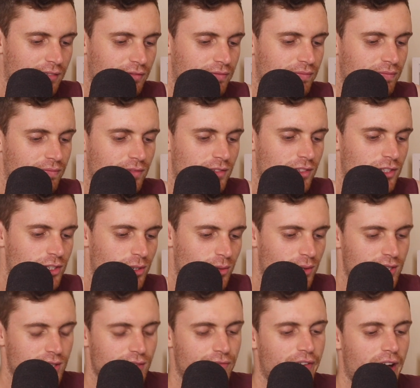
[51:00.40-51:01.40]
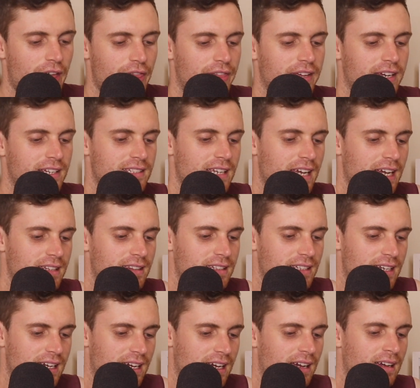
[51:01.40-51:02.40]
of do it as a fun thing to end the
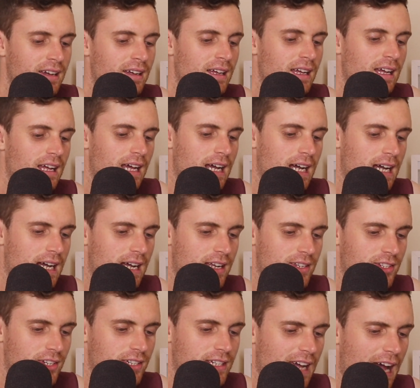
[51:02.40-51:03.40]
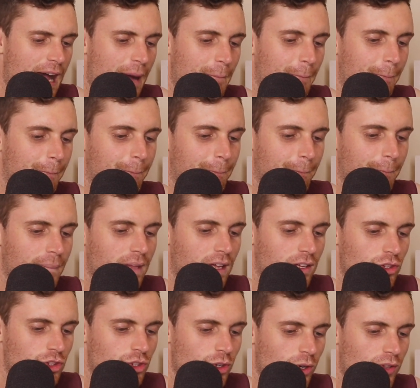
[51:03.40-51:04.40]
year. So, yeah,
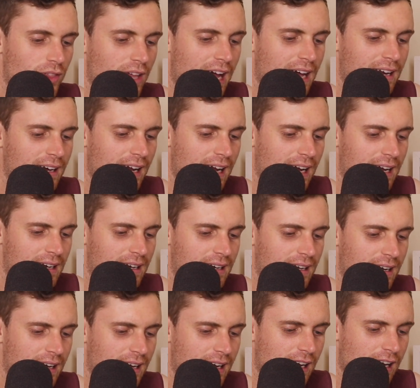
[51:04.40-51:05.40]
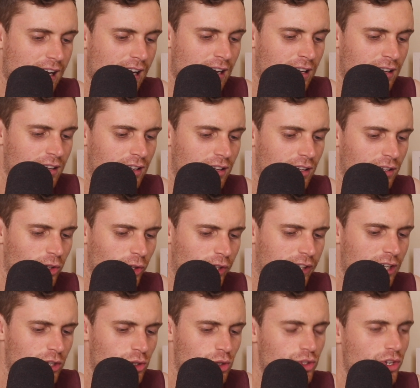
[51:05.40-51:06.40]
do that. And
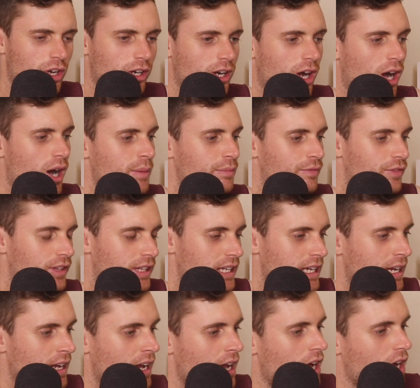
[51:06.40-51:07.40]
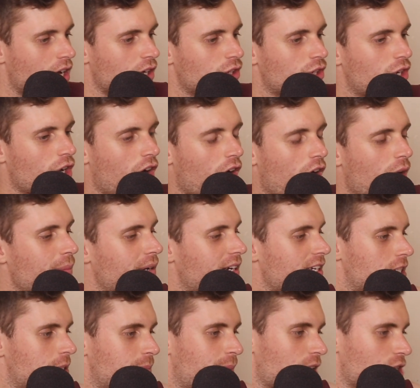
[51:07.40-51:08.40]
LukeKidgell.com for the
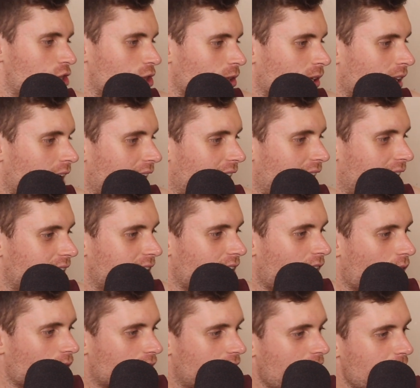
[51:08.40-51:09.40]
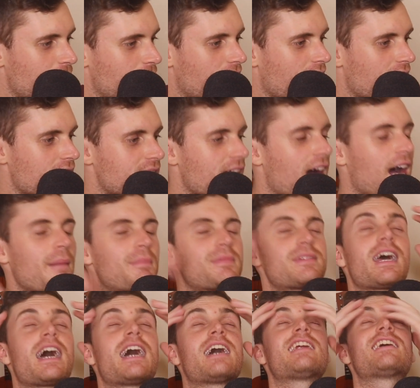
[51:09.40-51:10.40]
comedy special. And I'll keep you guys
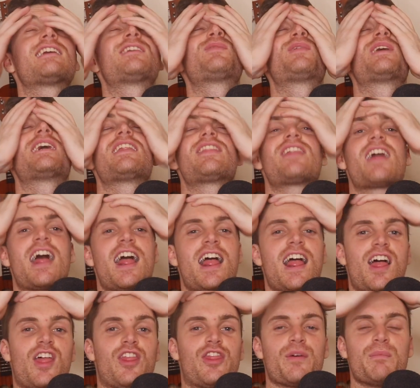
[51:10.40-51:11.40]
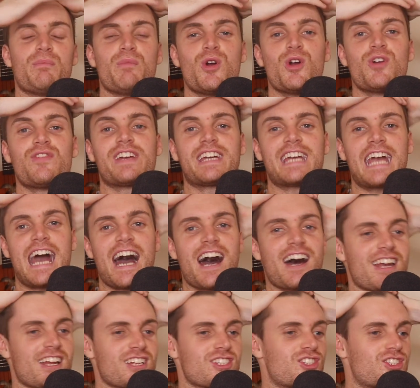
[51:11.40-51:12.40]
updated with the moving
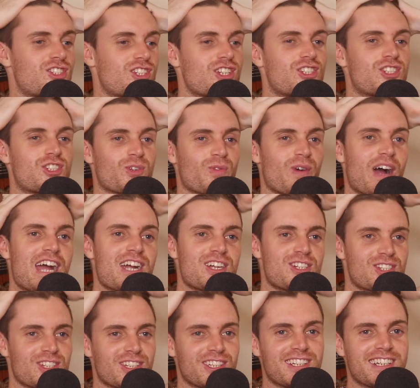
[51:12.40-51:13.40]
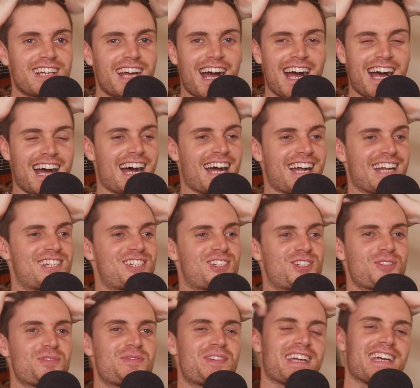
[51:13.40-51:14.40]
out situation. It
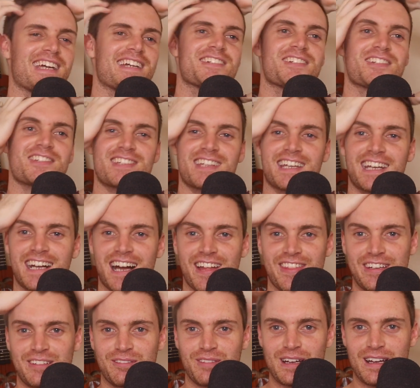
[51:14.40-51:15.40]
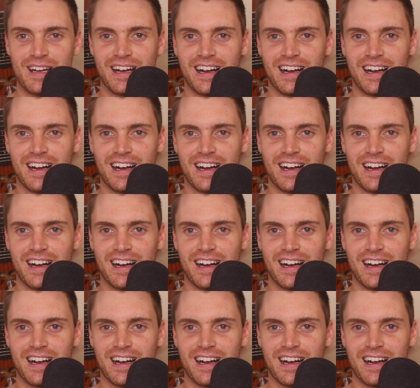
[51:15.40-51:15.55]
should be interesting. I think